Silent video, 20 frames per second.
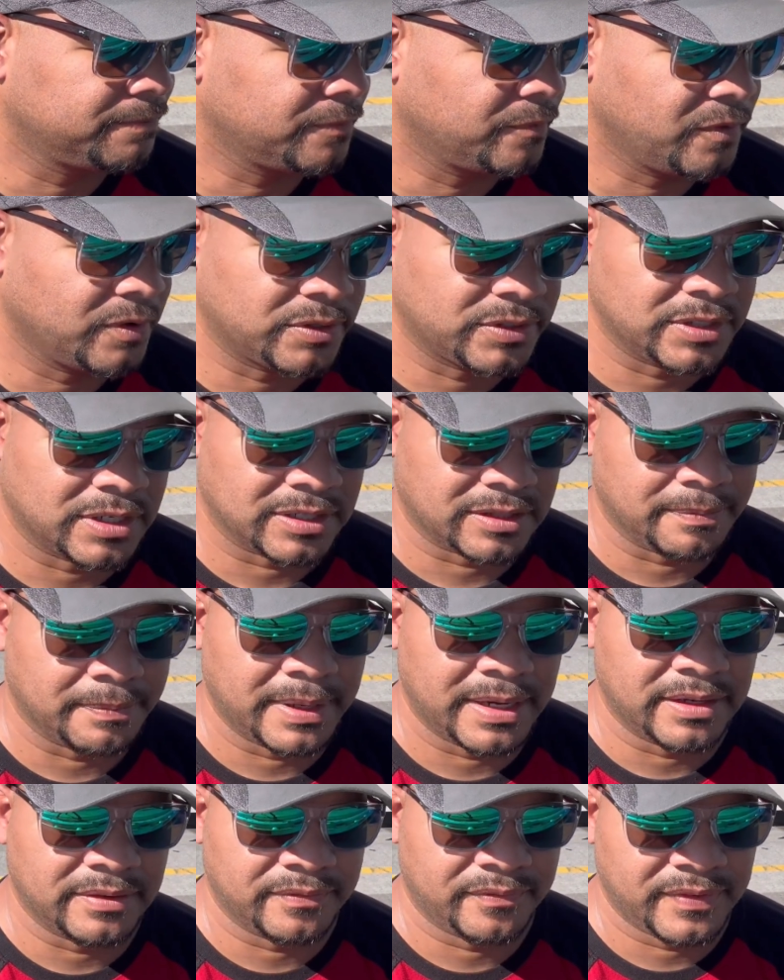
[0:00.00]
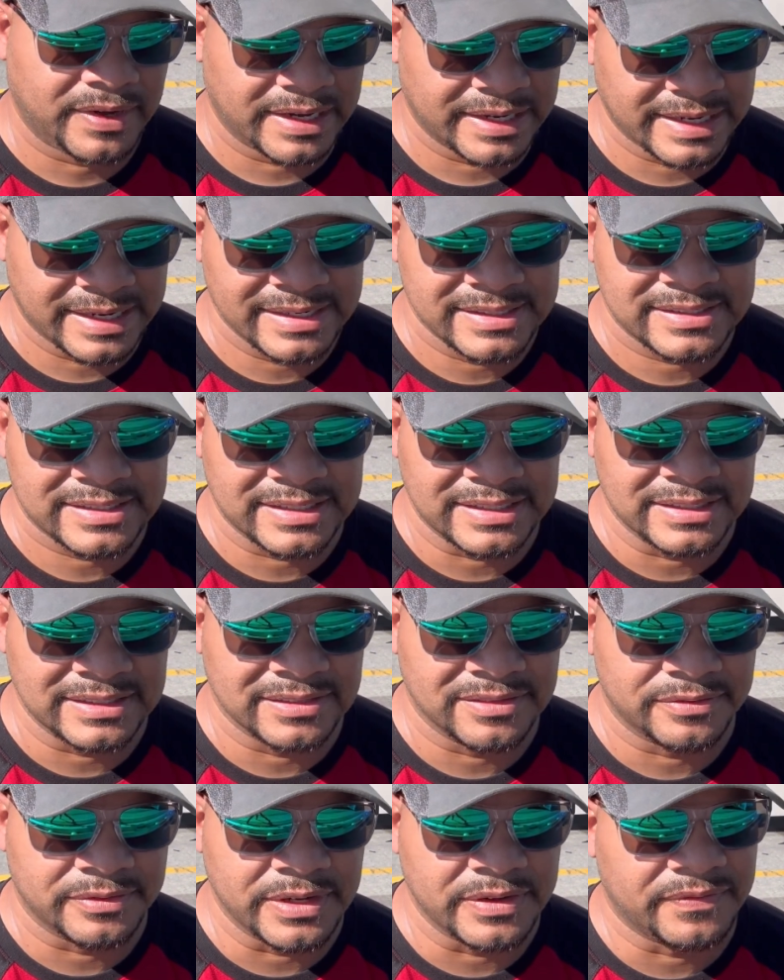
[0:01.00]
We talked about
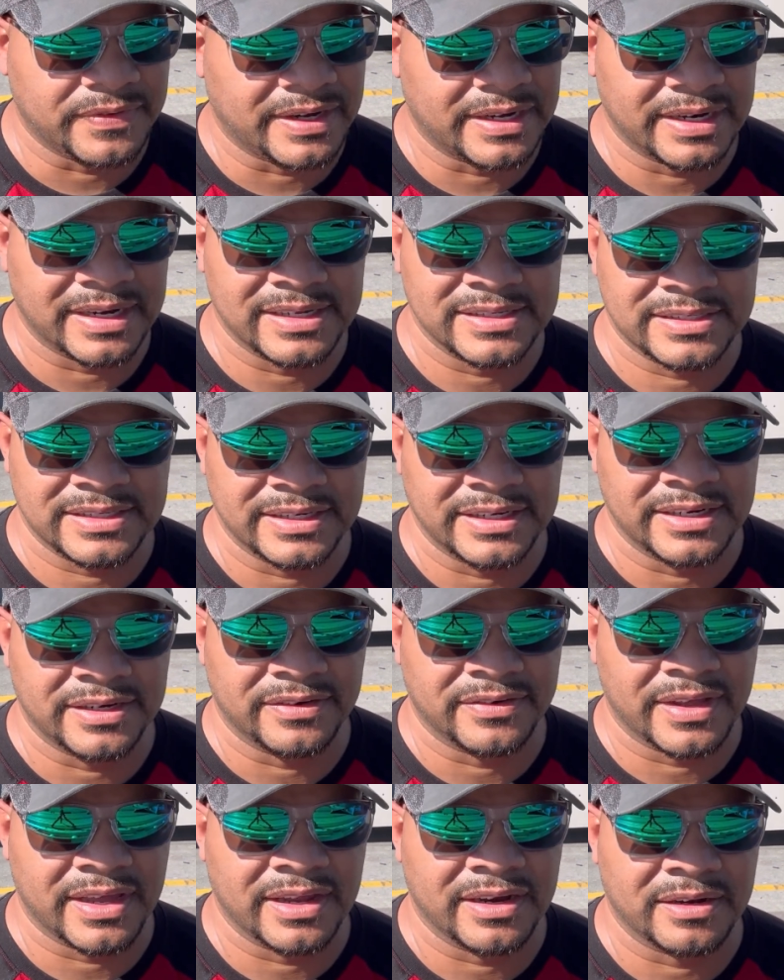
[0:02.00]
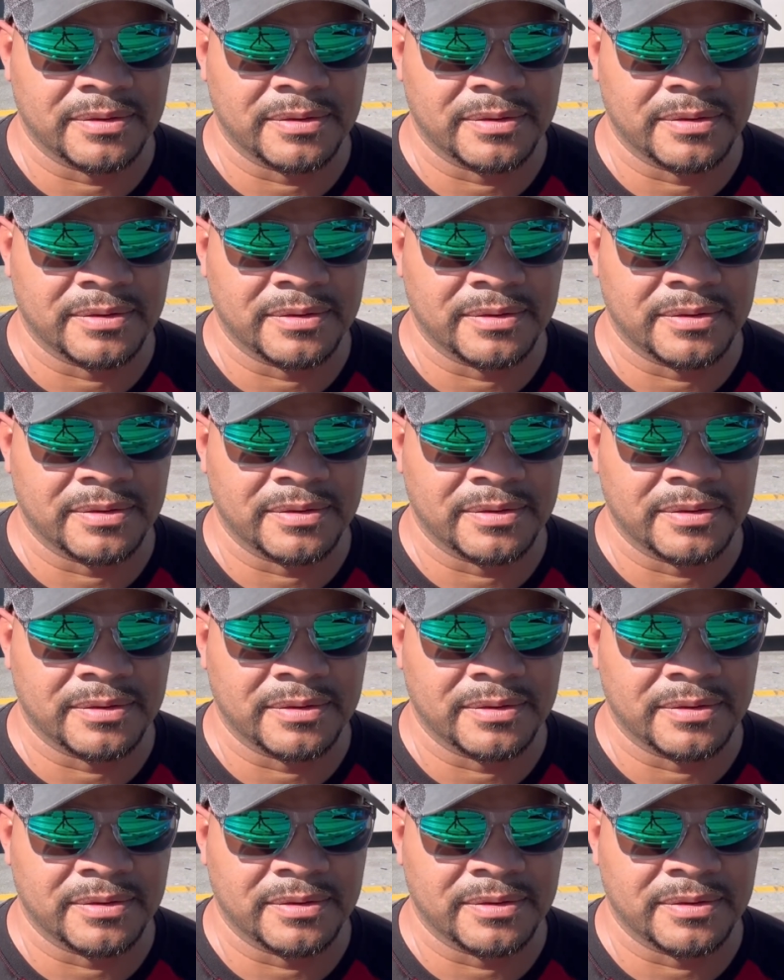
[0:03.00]
refinancing it, or getting